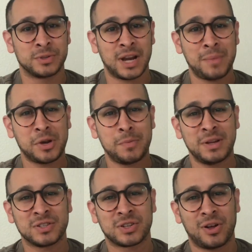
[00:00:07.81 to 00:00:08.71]
today I'm going to be
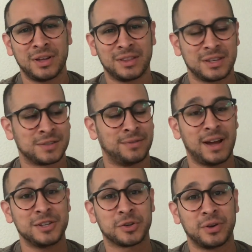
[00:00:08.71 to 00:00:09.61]
installing this
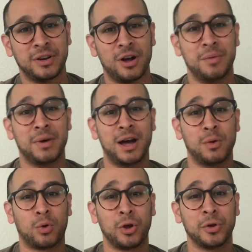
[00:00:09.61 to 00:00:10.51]
Flyscreen on my
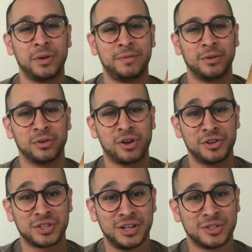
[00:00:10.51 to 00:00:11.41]
Royal Enfield
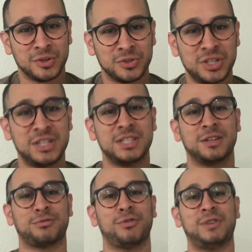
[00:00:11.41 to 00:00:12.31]
Continental GT
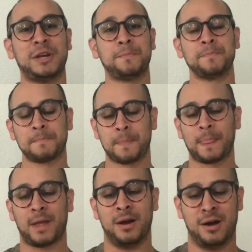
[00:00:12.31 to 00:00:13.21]
650.
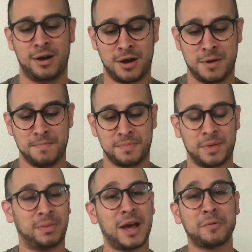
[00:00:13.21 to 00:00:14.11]

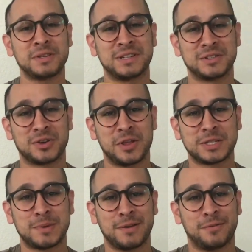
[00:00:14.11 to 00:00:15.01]
The plan was to install
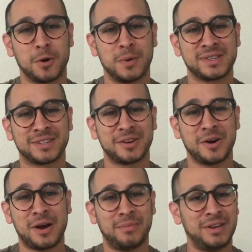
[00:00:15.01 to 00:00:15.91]
this about 4 weeks
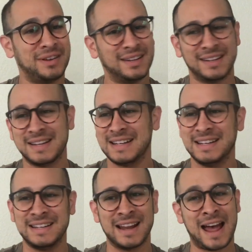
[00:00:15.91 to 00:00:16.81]
ago.
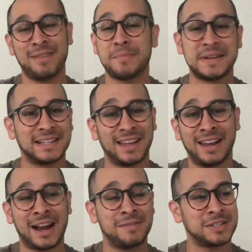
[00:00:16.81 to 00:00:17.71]
I haven't been
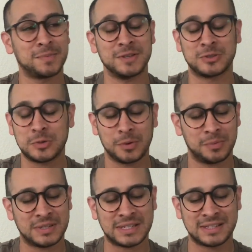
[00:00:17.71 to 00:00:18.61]
delaying. I've just been super
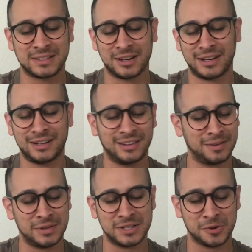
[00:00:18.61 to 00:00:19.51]
busy studying.
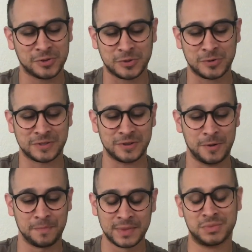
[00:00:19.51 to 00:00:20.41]
I'm in dental school,
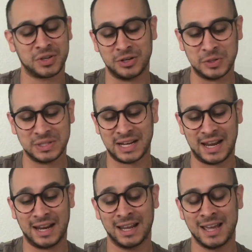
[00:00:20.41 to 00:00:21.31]
so I'm just going to do it
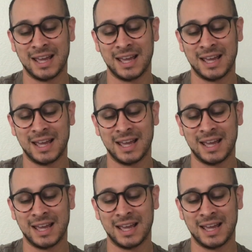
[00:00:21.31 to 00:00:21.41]
today.